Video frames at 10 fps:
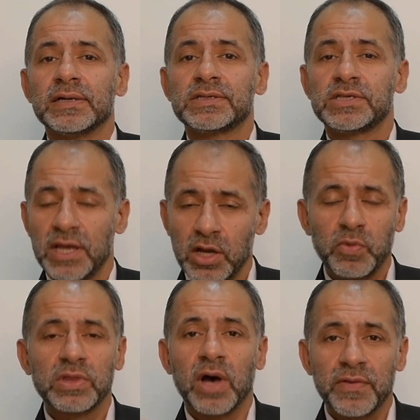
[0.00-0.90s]
share it
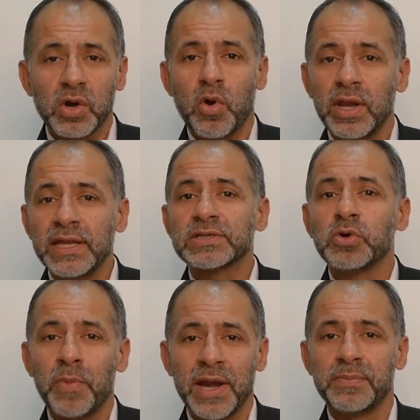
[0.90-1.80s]
with other colleagues
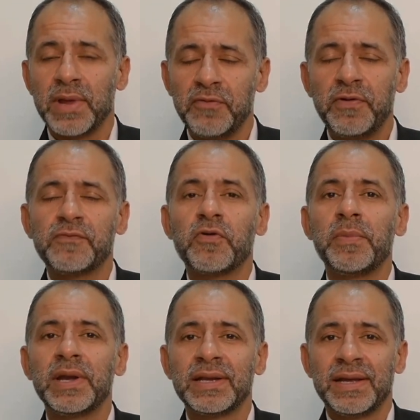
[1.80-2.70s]
who might benefit
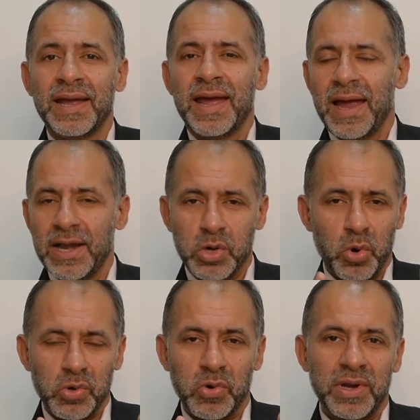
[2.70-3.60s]
from it, and
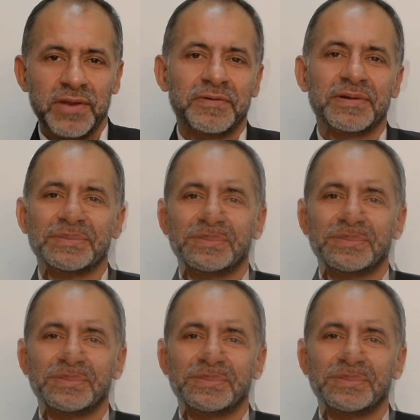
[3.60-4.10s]
don't go anywhere.